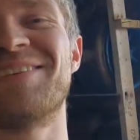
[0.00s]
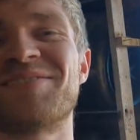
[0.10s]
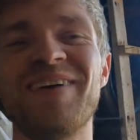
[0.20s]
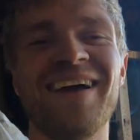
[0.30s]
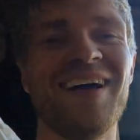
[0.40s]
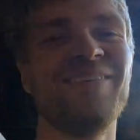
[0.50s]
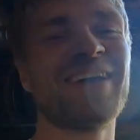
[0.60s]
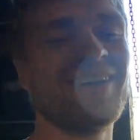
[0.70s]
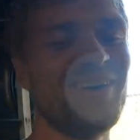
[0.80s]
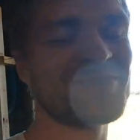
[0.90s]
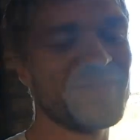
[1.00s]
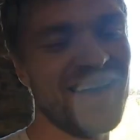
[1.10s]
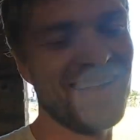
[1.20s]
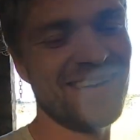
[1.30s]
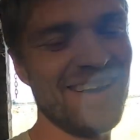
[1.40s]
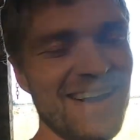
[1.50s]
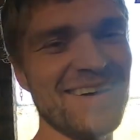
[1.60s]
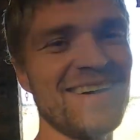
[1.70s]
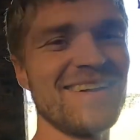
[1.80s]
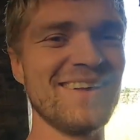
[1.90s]
can smell it, we can all smell it.
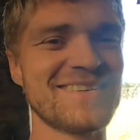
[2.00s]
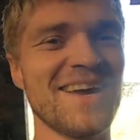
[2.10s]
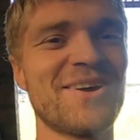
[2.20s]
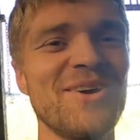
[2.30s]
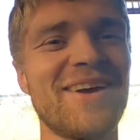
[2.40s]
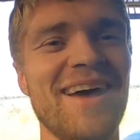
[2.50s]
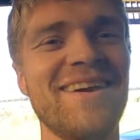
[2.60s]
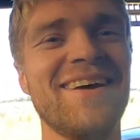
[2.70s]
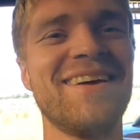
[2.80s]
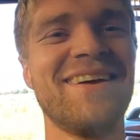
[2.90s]
Right, let's get cooking.